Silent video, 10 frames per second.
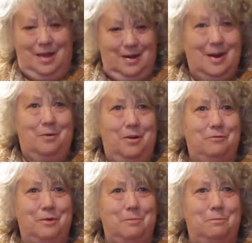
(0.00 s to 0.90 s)
And now
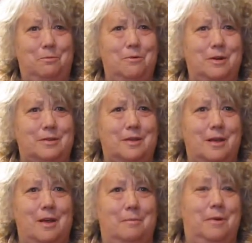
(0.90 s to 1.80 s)
I've written books,
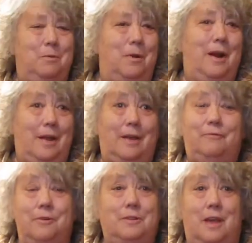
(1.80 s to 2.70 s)
but when I
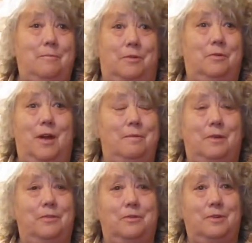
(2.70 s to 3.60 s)
first came to the
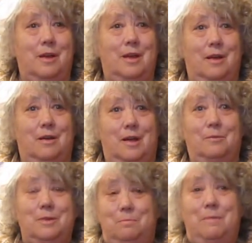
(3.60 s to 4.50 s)
Grandmother's, it
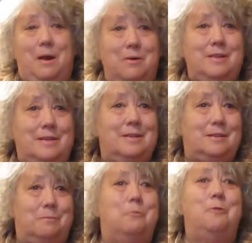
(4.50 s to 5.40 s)
was Barry's
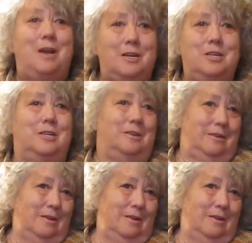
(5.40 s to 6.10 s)
inspiration